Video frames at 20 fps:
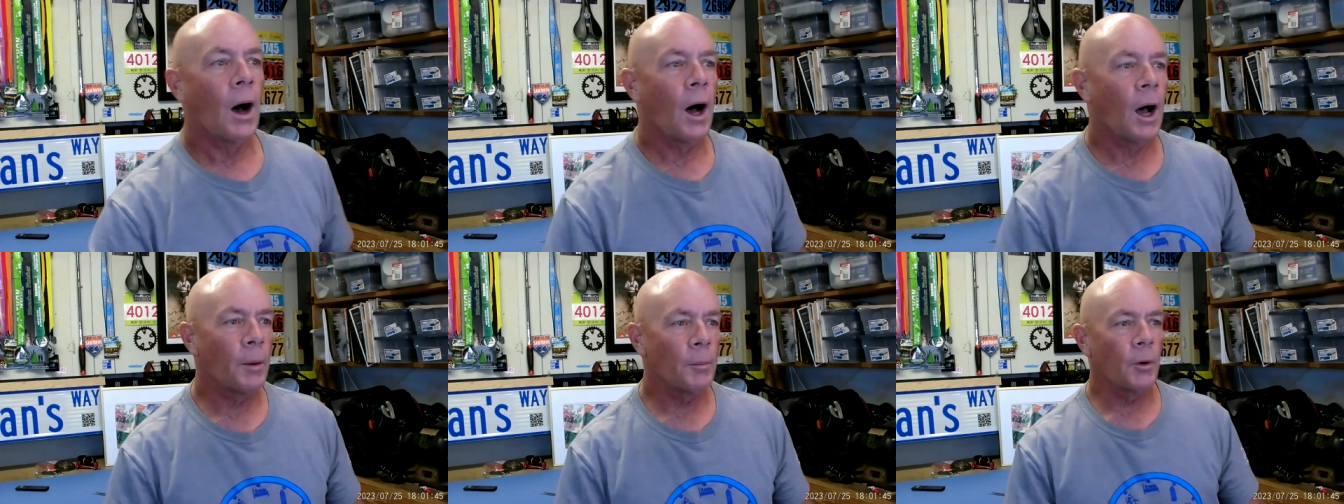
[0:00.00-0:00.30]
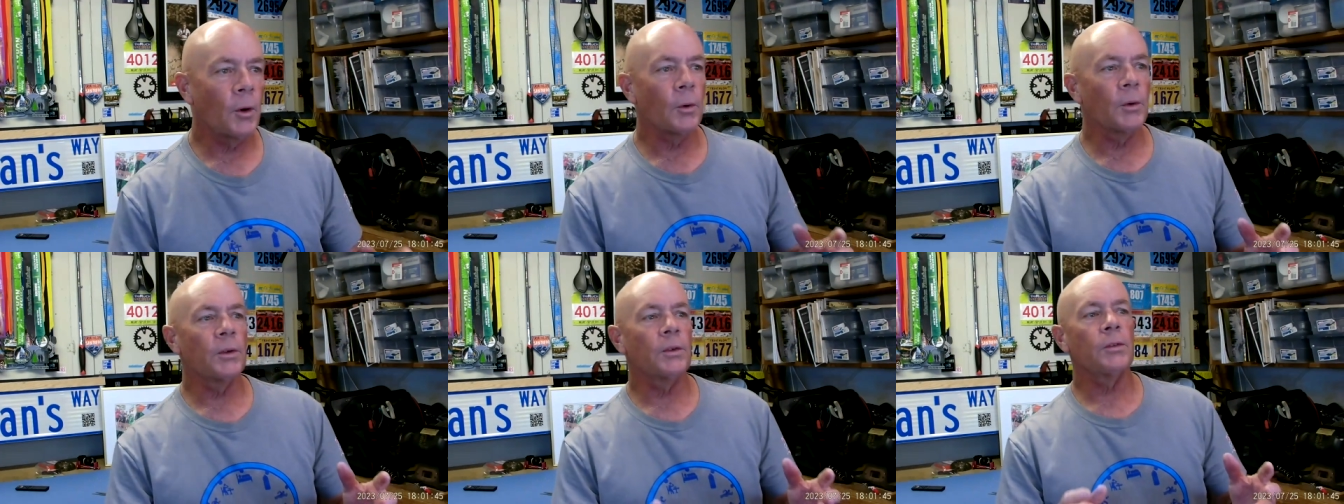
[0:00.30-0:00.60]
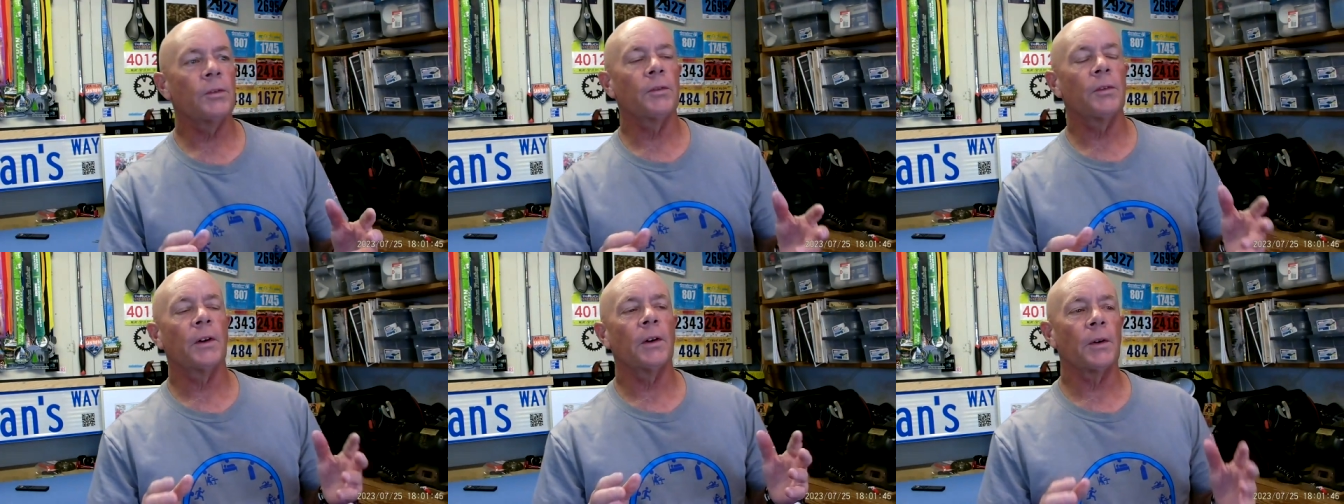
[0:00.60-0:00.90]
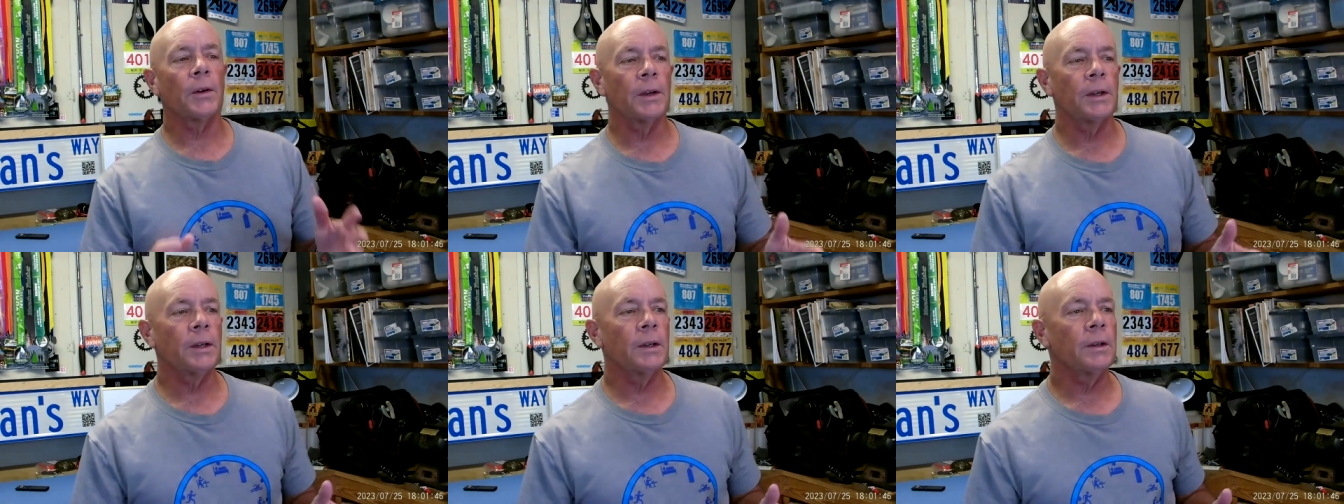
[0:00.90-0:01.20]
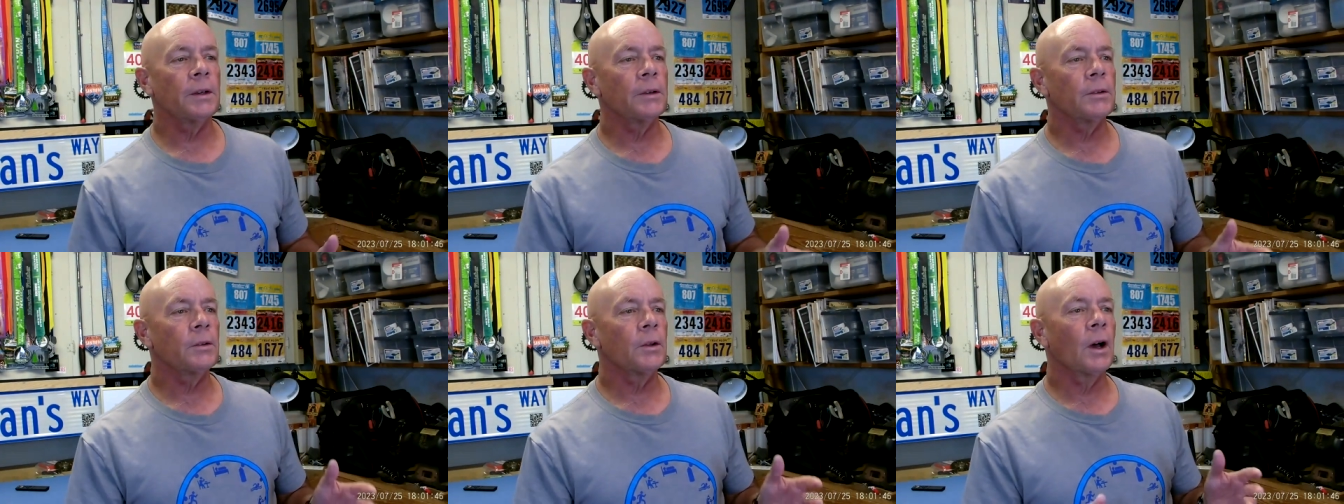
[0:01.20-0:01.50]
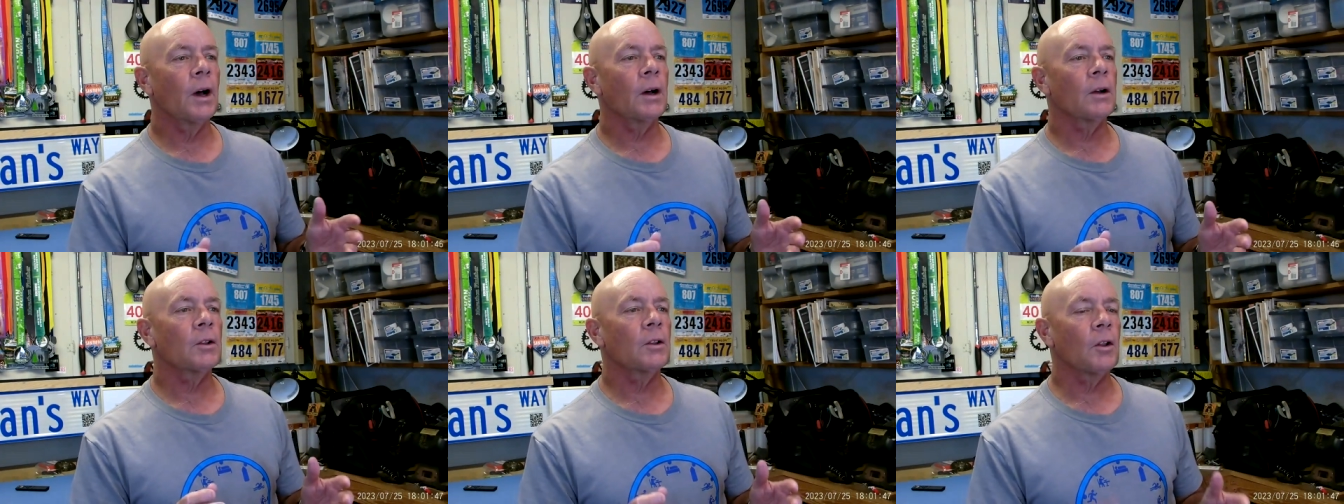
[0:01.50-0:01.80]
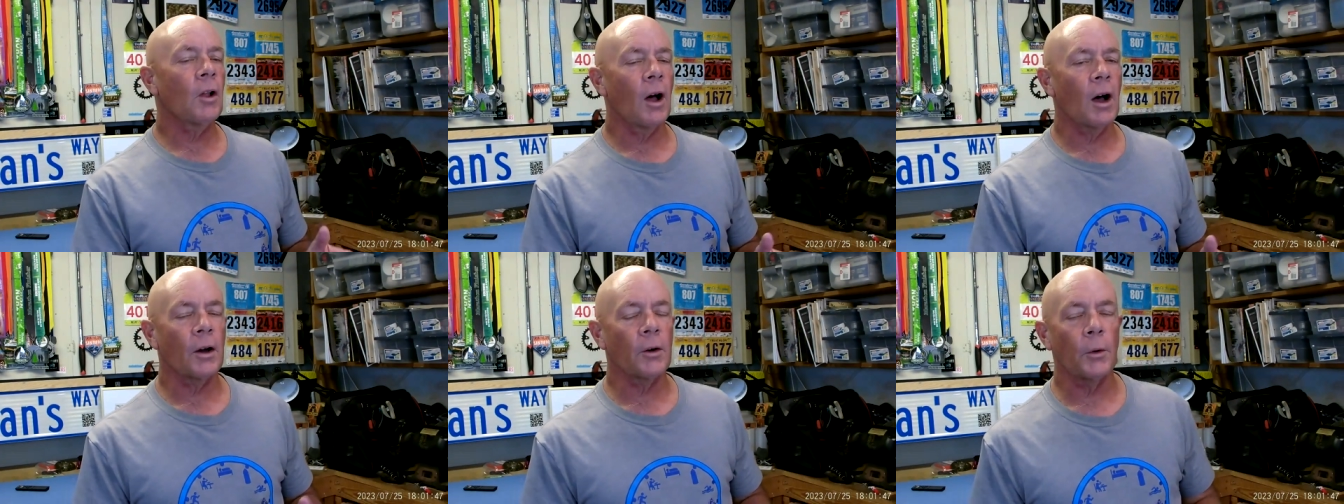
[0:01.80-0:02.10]
I'm always very
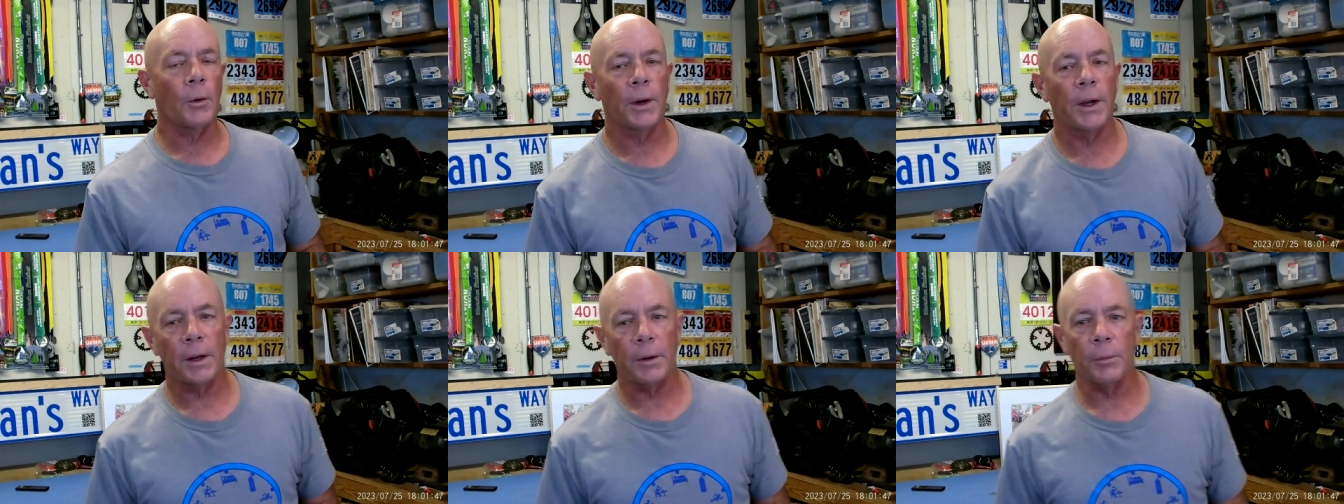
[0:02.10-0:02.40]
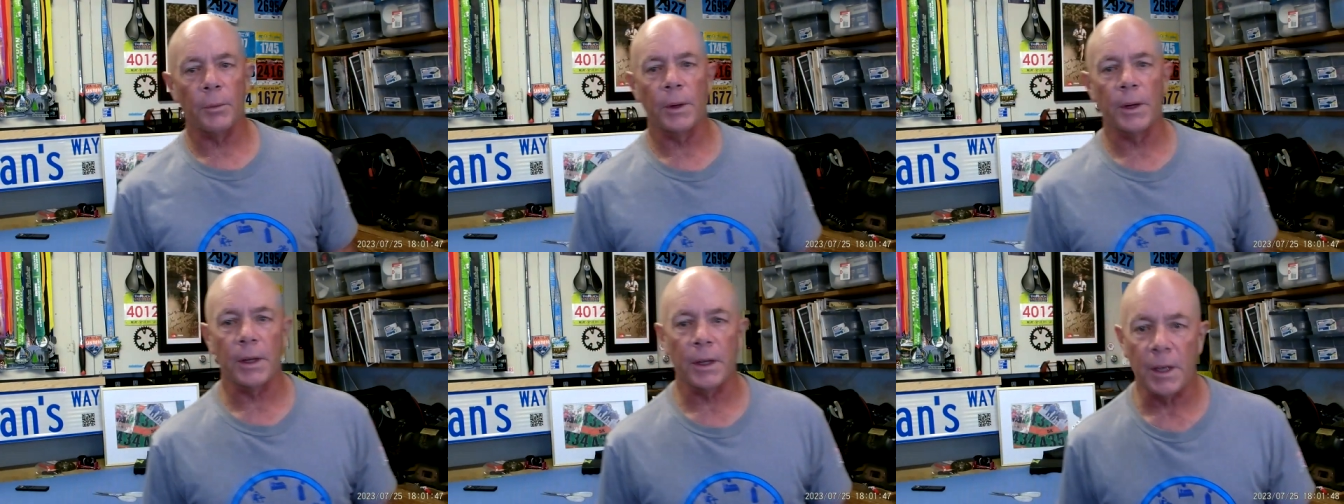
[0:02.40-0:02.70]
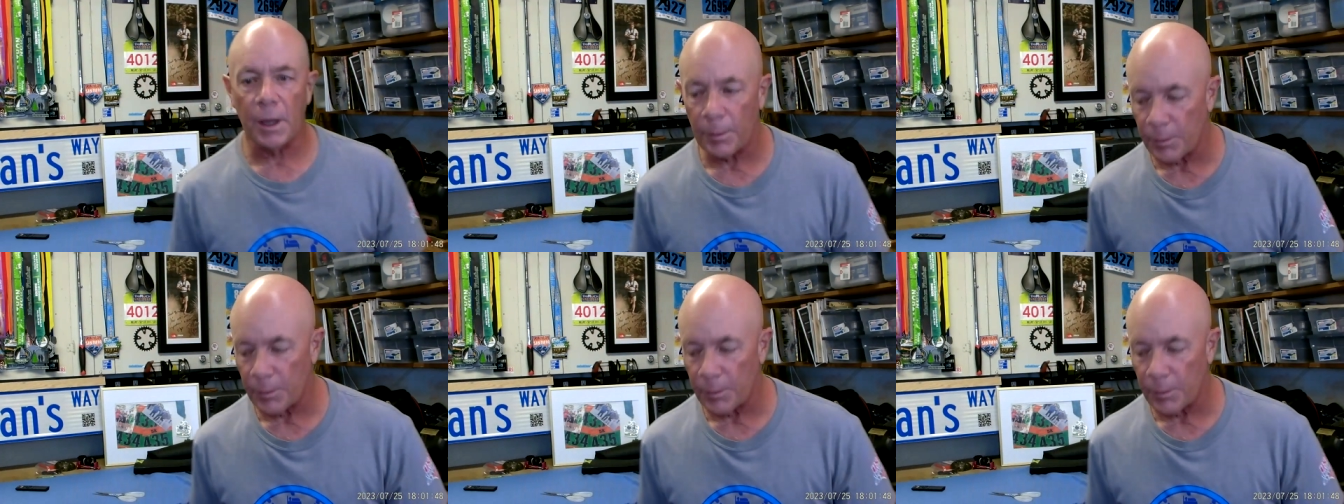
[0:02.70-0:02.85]
clock oriented when it